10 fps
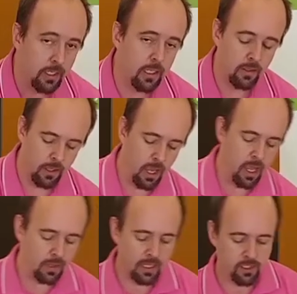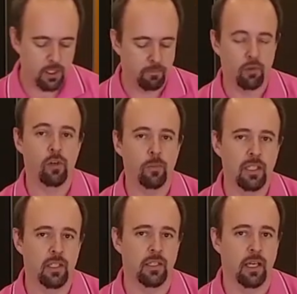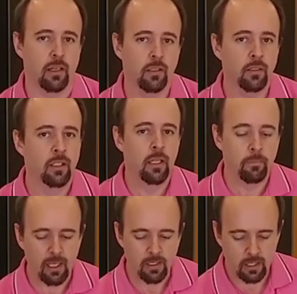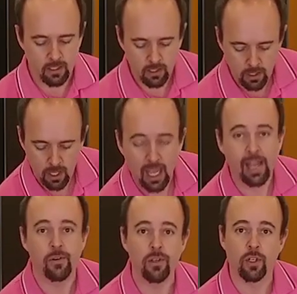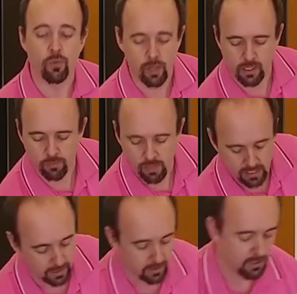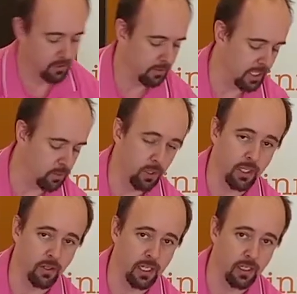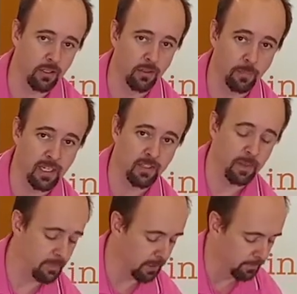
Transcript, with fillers: Now, that's your barometer done, but how are you going to read the readings? That's why you need a piece of paper.